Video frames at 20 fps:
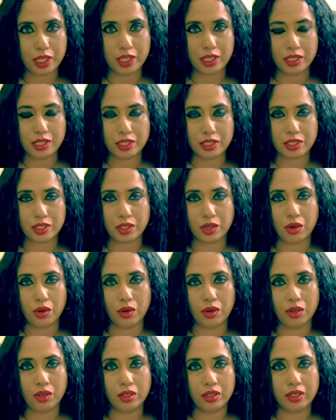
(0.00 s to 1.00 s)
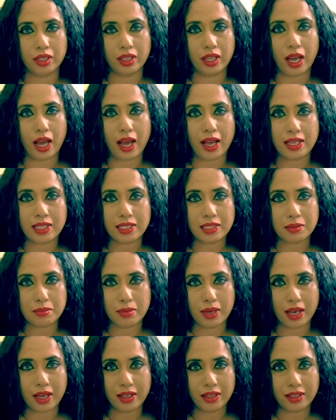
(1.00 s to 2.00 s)
he is called the
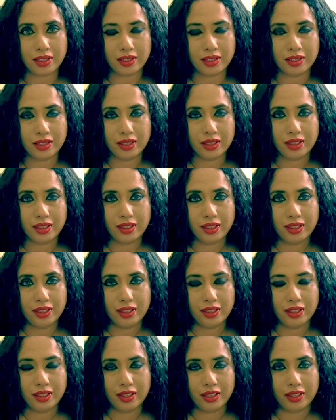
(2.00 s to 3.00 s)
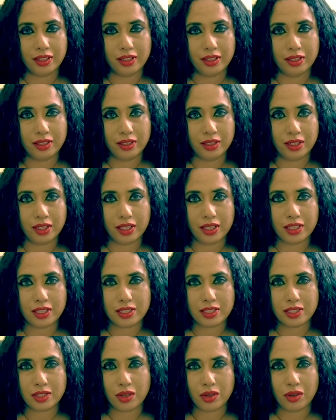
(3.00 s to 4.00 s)
Iceman.
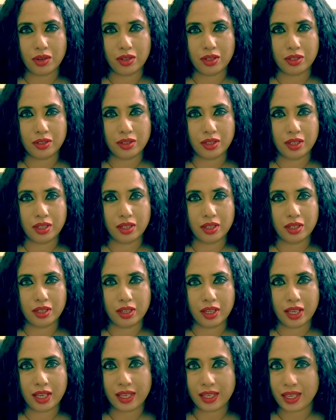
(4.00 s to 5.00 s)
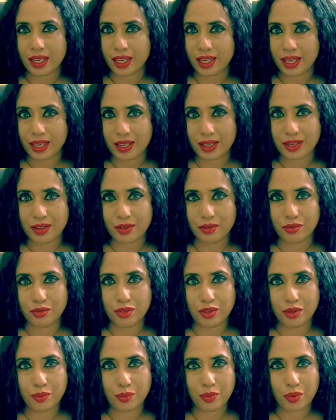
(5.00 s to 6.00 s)
He's called aka
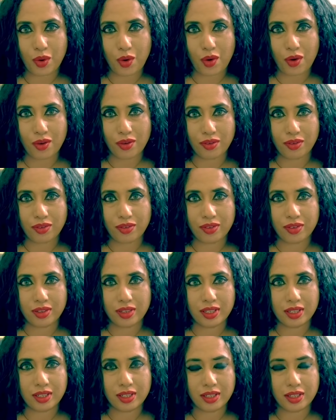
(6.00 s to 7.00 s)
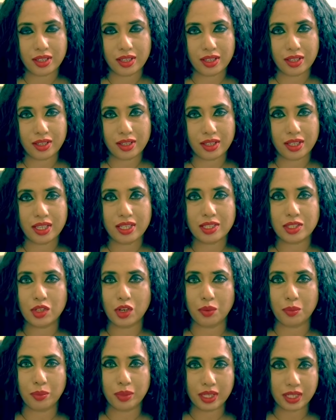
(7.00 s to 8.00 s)
Wimp of. He's
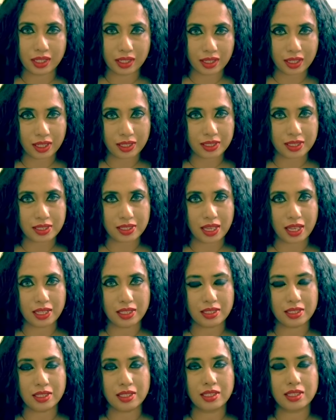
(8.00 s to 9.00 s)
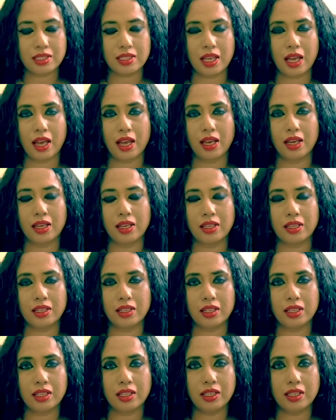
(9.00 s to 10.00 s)
got breathing exercises,
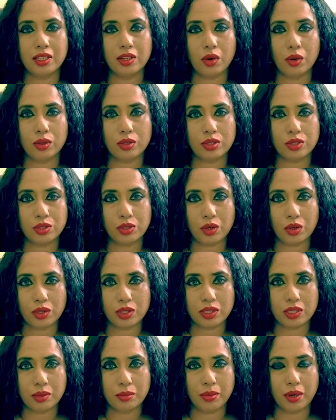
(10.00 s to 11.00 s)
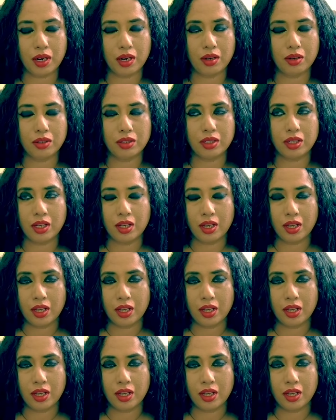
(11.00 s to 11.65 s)
and he also talks about